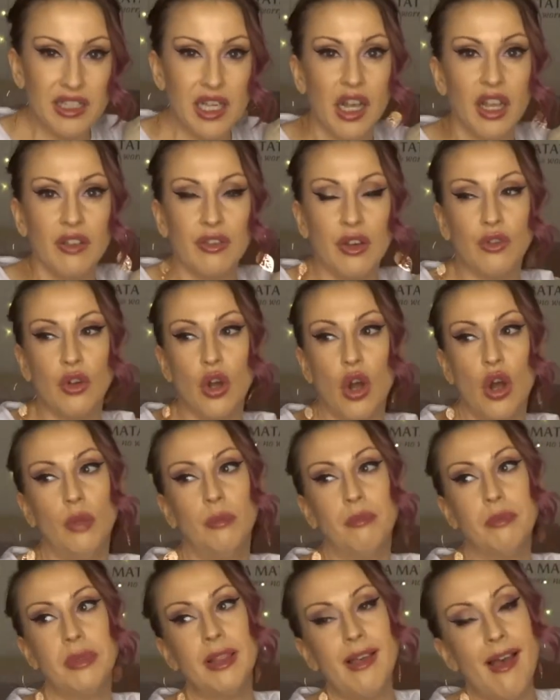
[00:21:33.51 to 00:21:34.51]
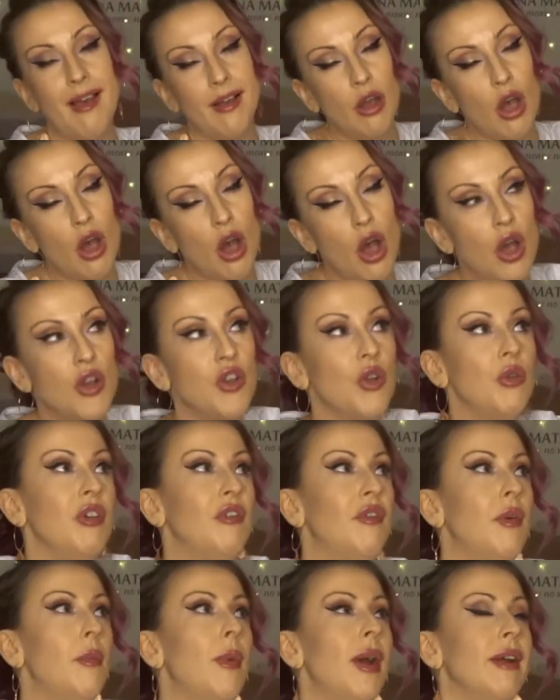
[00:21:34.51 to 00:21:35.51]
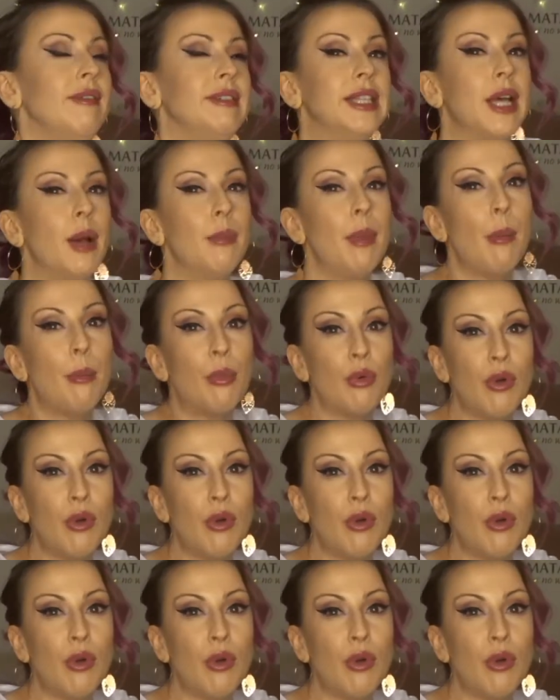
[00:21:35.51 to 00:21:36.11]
Like if I've got black on, or if I'm wearing like my